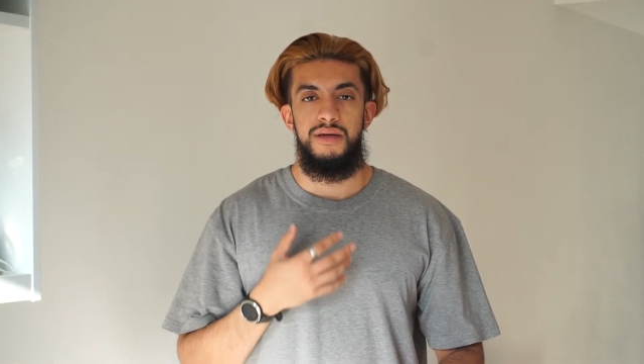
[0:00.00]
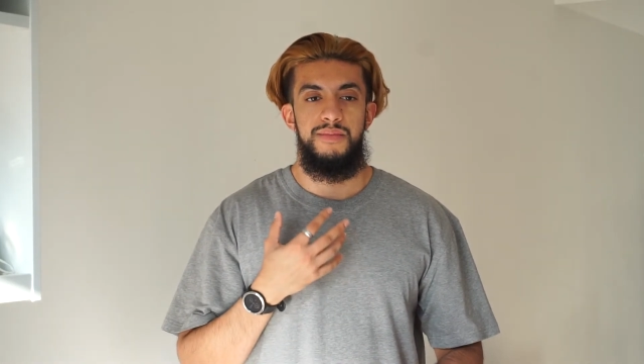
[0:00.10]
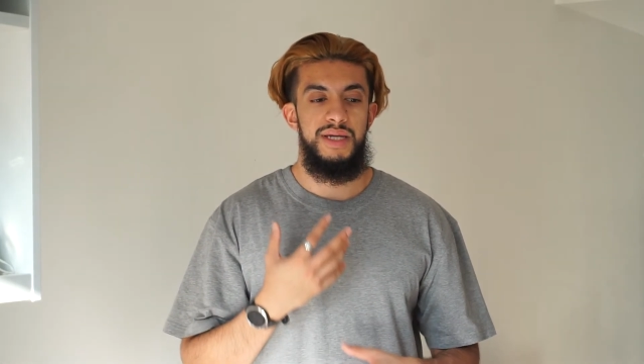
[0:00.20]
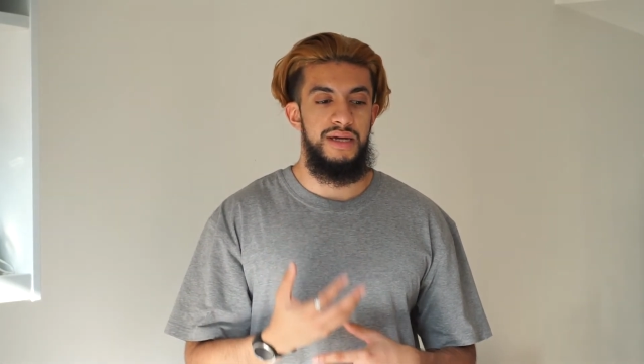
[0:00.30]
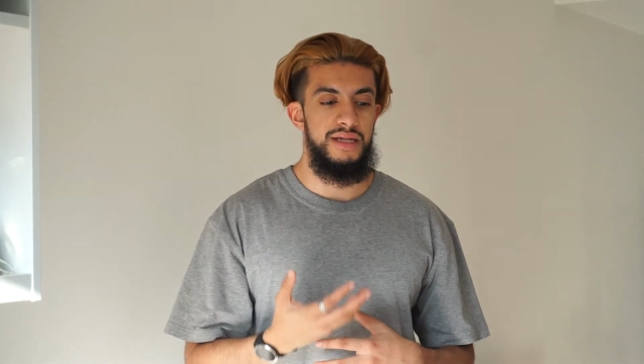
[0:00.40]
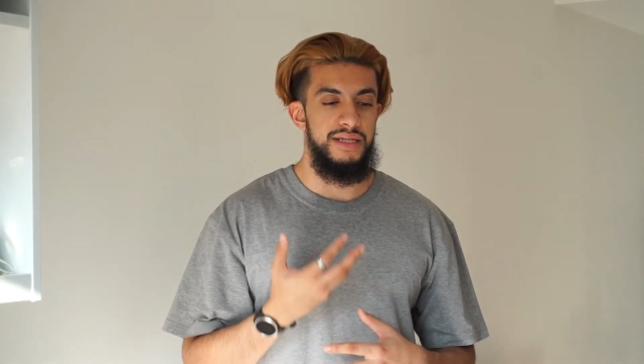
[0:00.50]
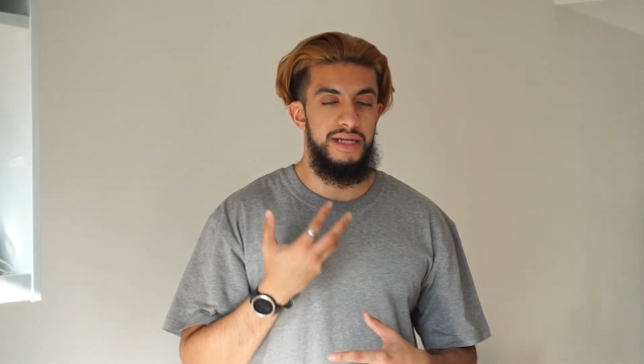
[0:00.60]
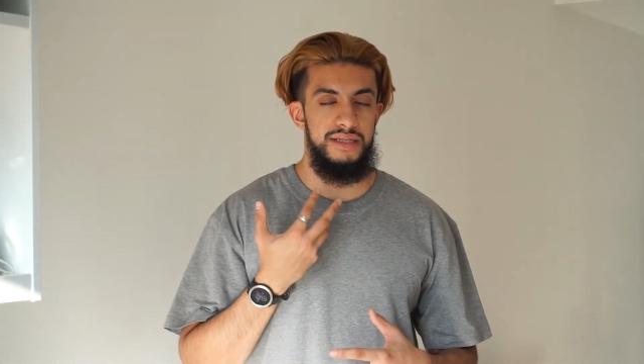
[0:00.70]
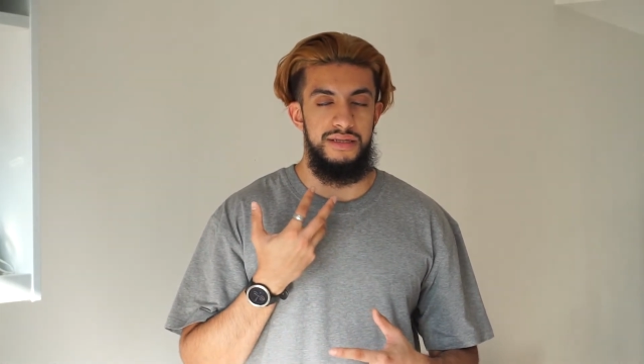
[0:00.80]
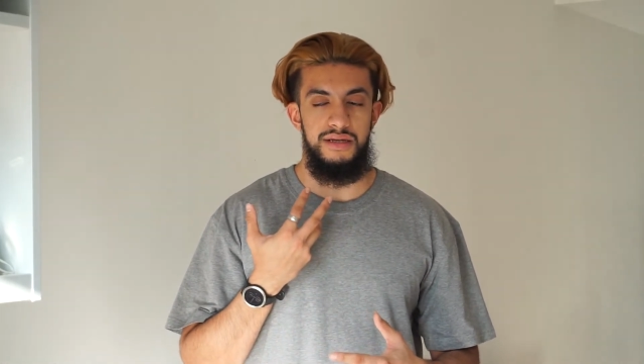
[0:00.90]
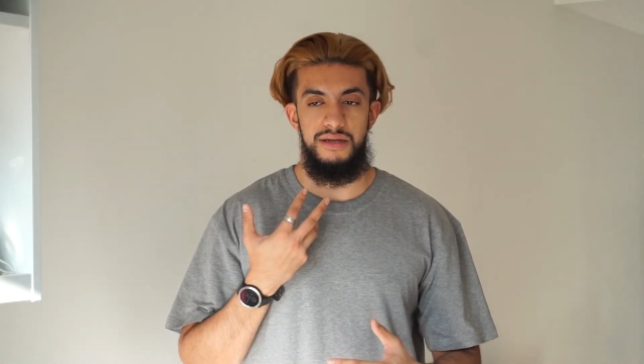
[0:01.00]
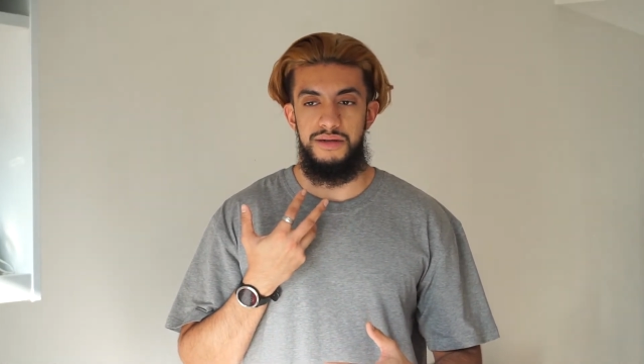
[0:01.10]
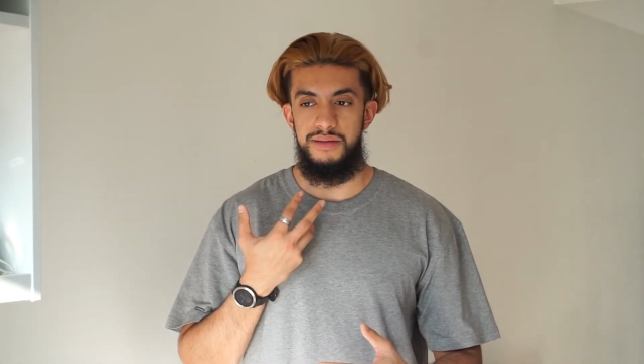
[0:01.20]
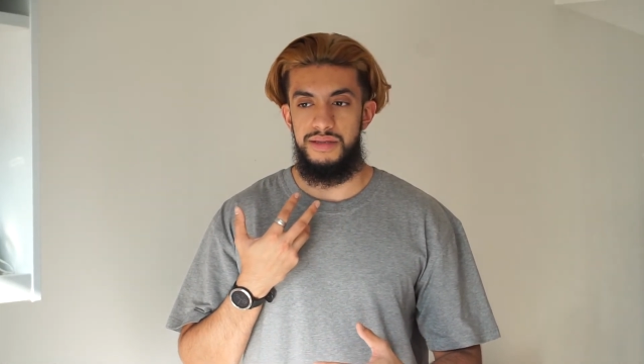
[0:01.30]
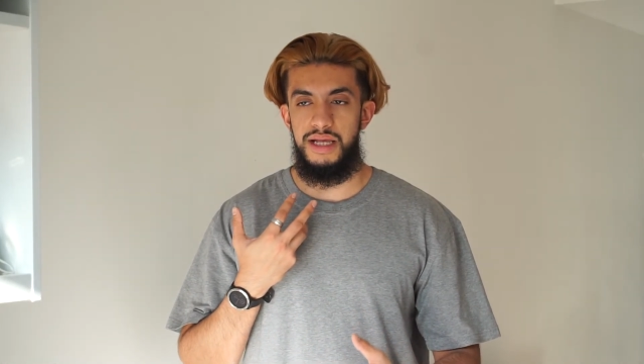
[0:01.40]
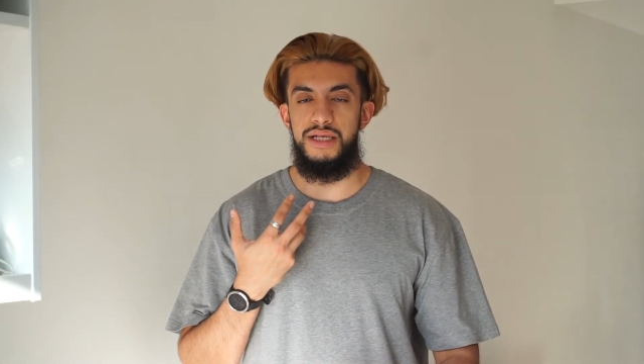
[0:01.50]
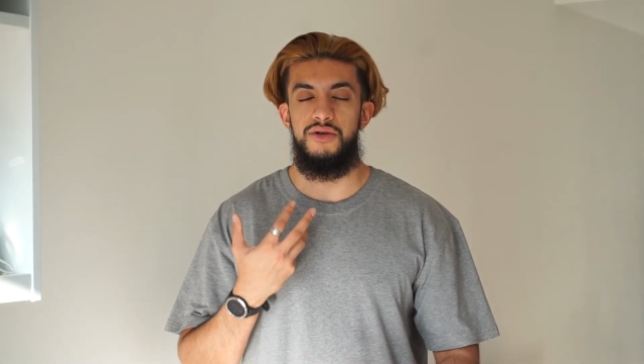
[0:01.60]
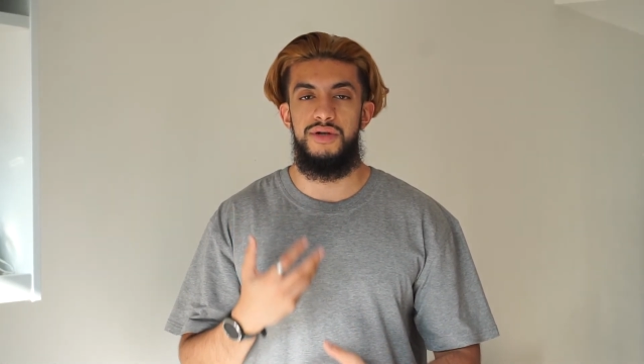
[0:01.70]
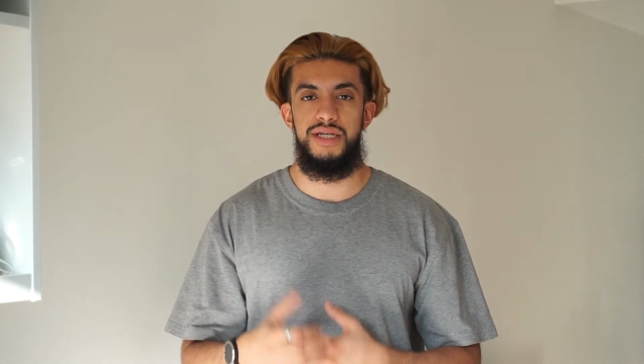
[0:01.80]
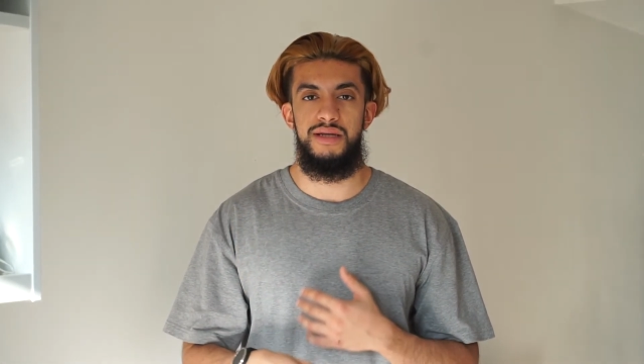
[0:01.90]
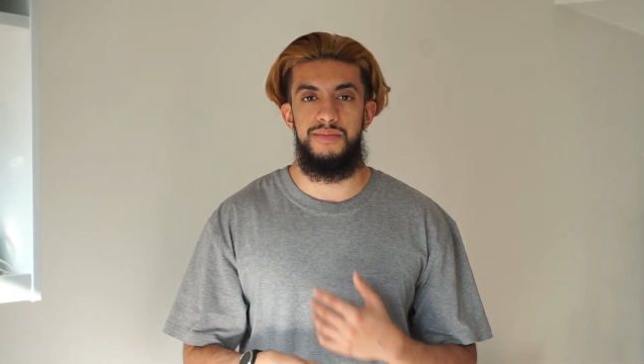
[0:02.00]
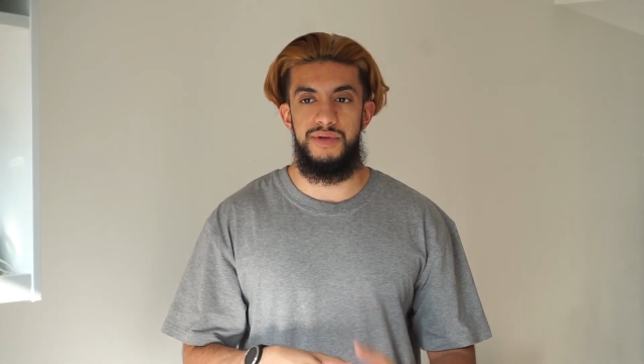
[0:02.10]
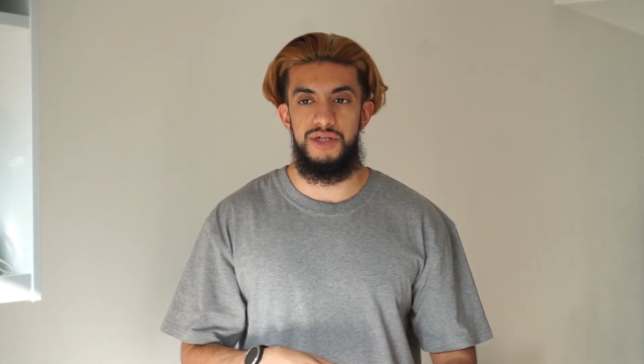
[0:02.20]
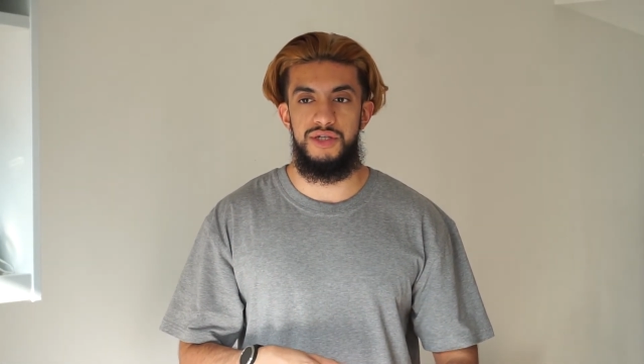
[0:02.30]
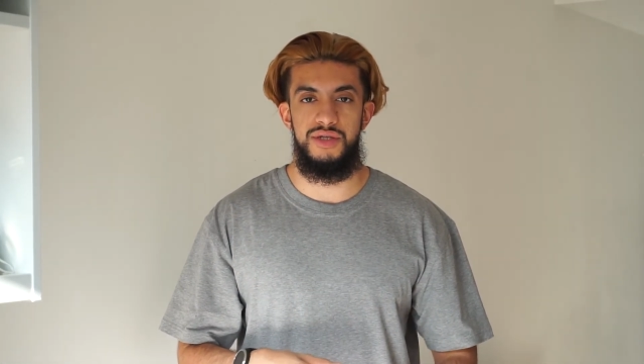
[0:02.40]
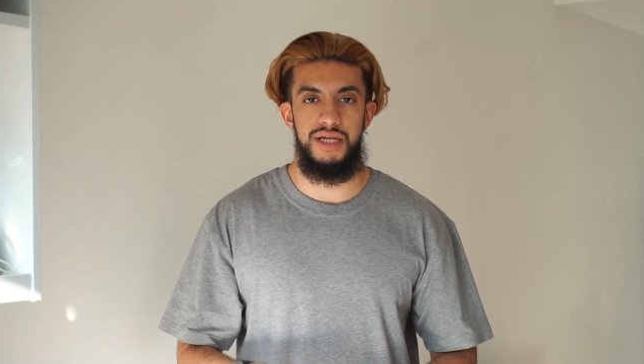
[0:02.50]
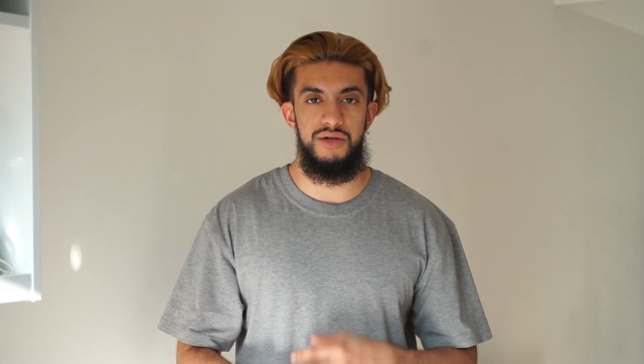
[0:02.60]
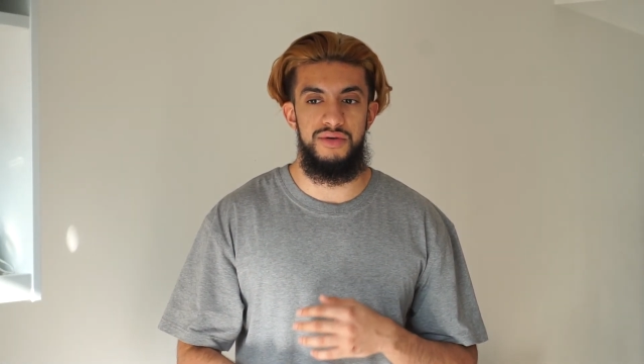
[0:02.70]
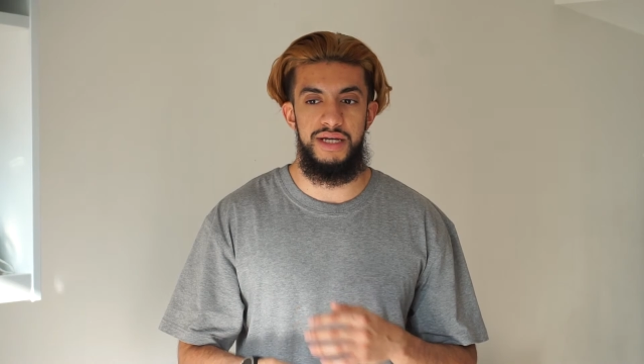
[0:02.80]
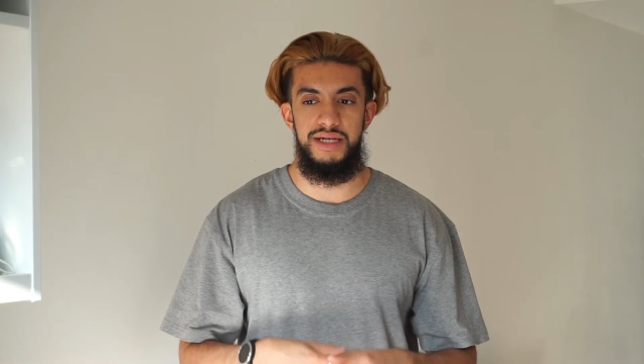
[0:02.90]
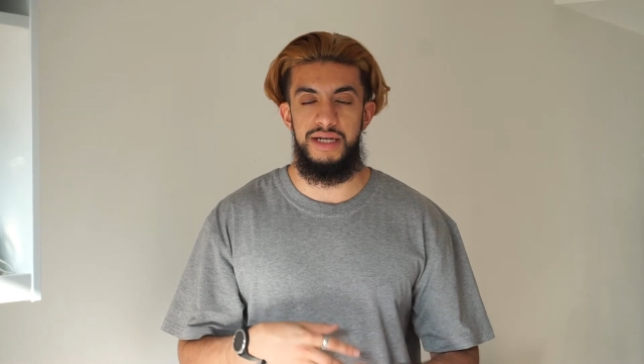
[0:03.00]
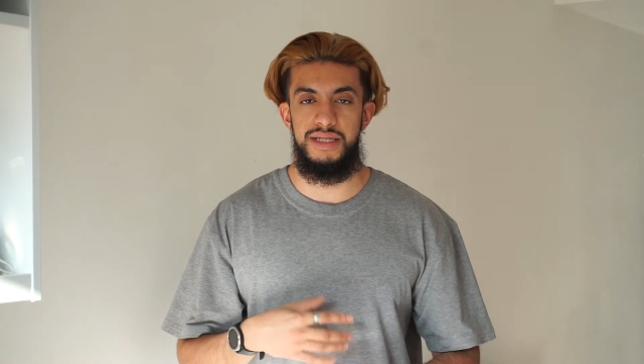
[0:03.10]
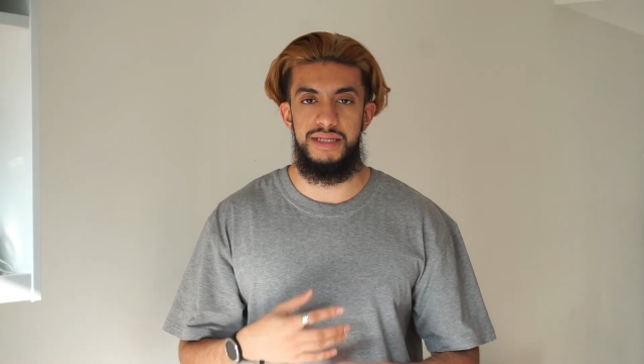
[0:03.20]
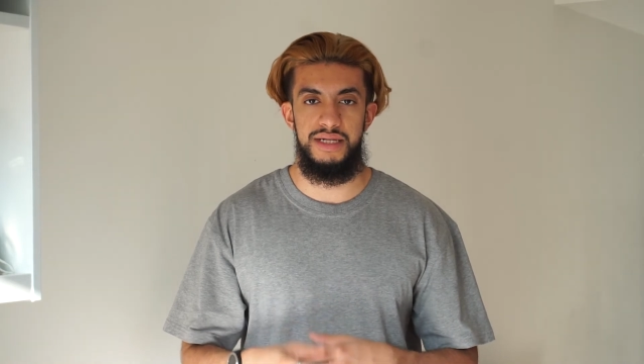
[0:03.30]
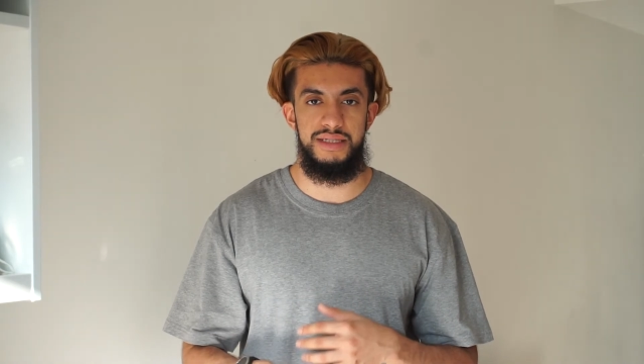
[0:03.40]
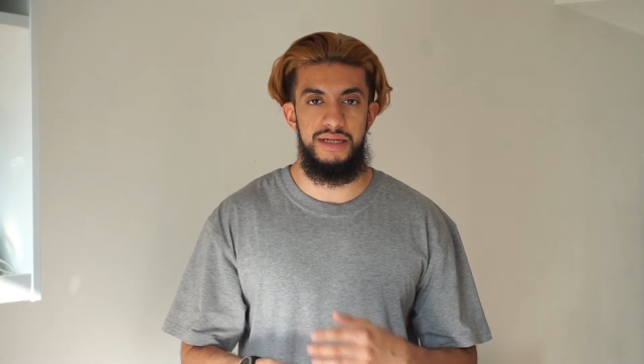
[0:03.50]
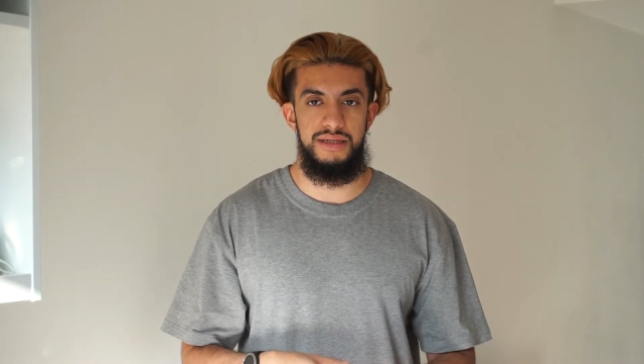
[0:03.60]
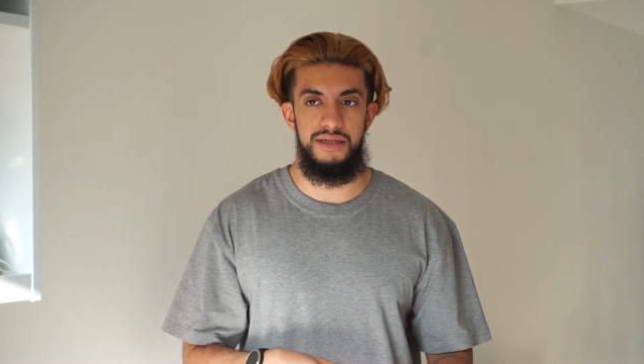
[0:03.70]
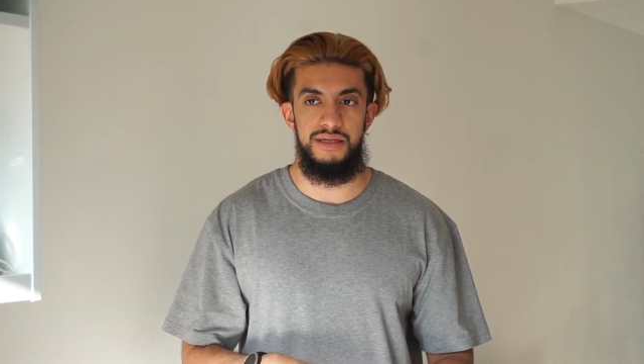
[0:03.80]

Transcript: But yeah, that's a good tip, just to include any assistant exercises.